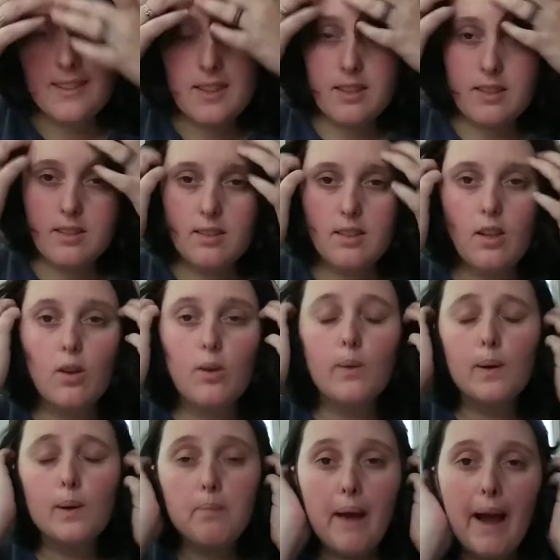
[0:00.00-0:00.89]

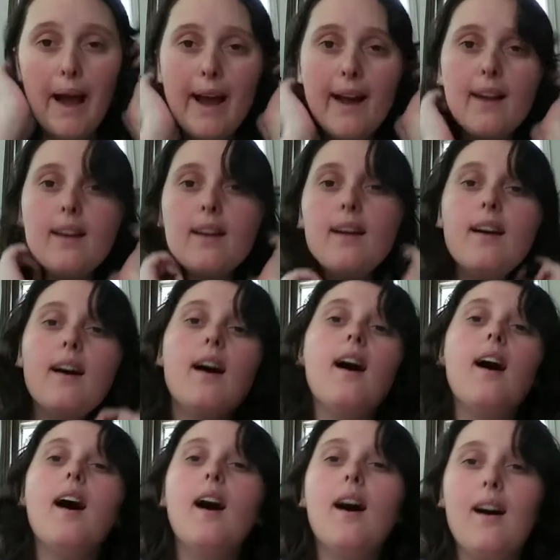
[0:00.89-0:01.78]
So we're back.
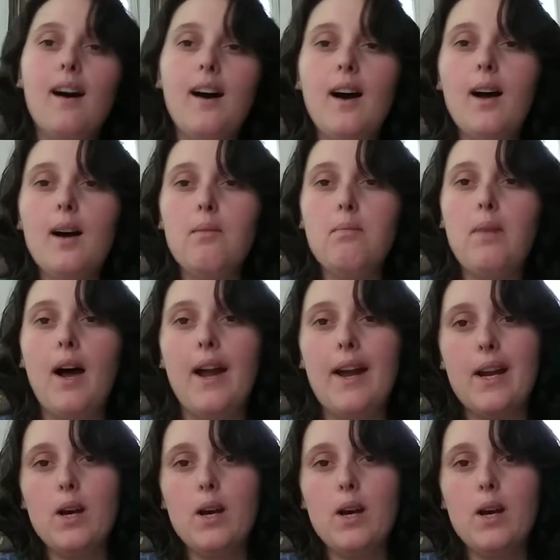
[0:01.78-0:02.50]
I